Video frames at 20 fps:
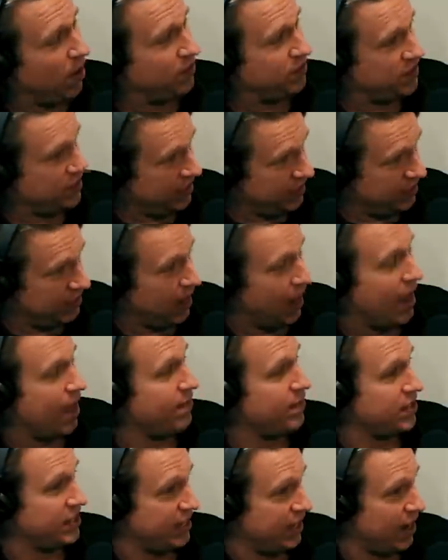I've seen I
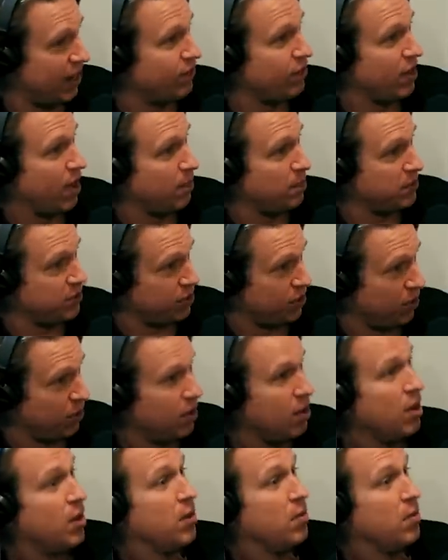haven't seen every episode,